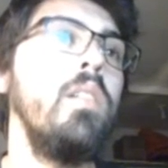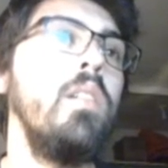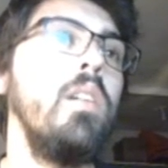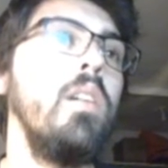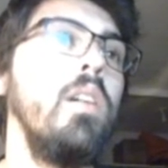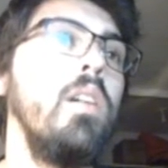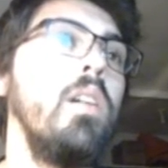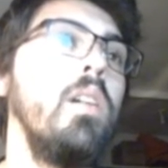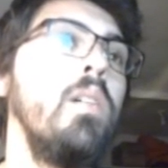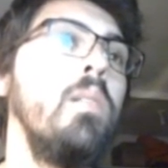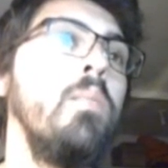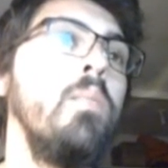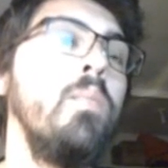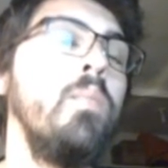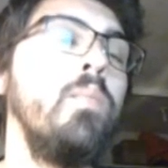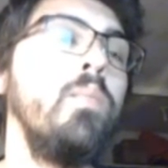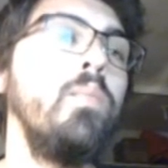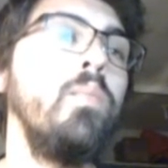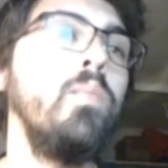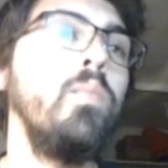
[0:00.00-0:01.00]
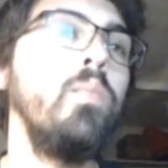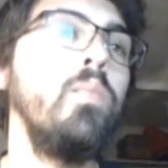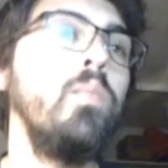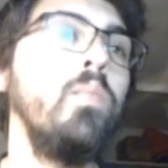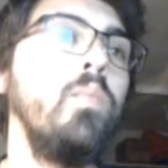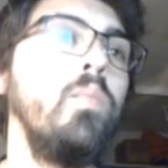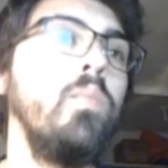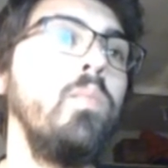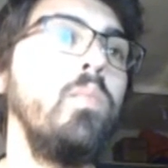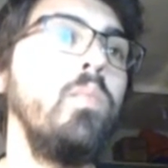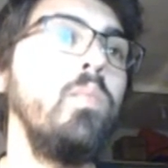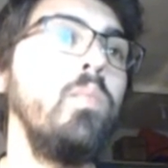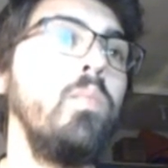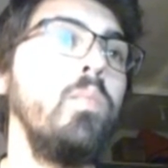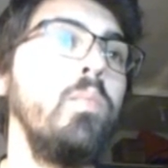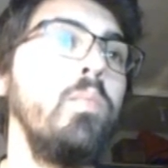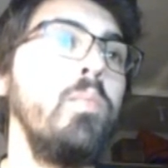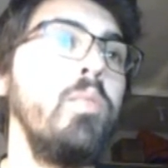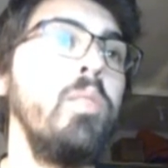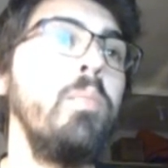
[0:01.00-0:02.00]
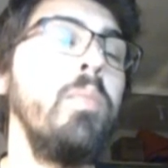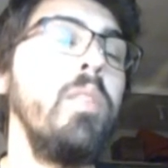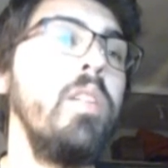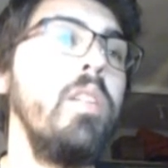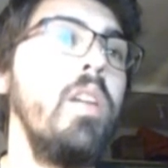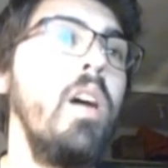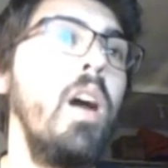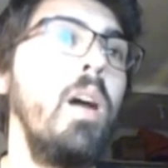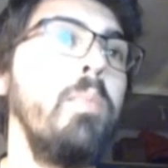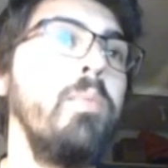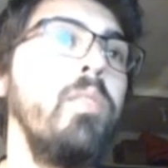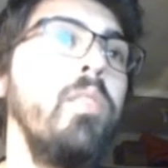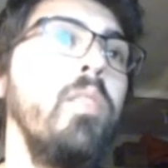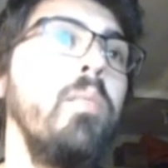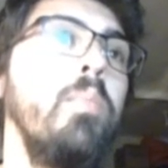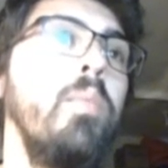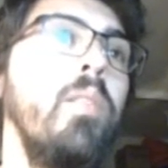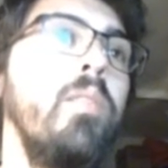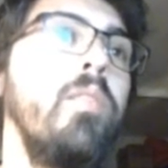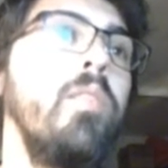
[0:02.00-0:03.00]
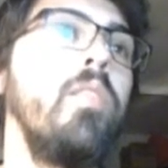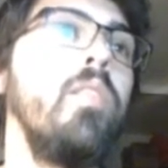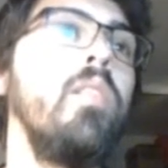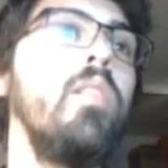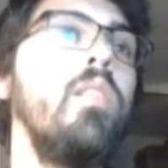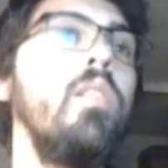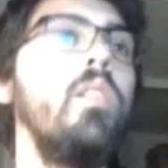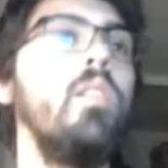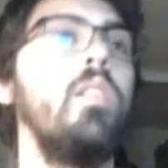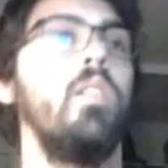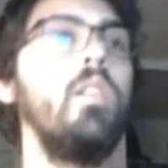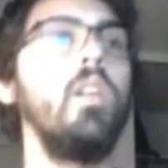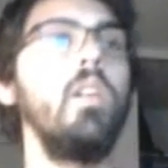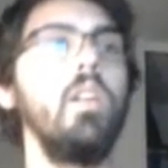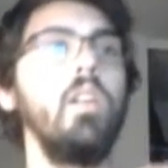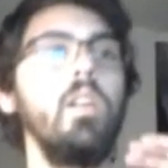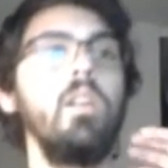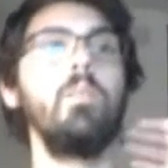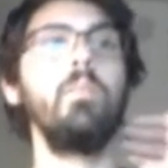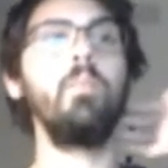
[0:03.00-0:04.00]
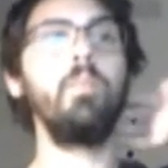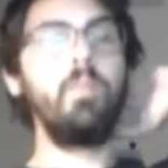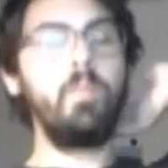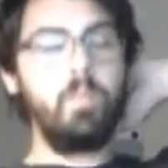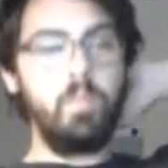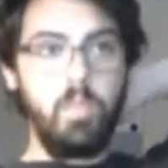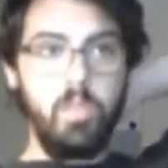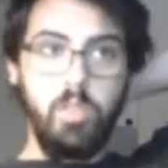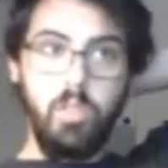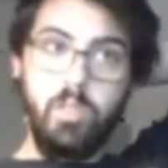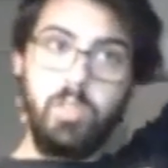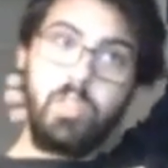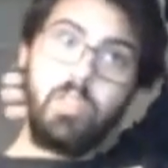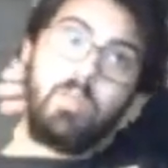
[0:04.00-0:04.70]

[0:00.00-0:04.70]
some of the NOPs in the buffer. So it's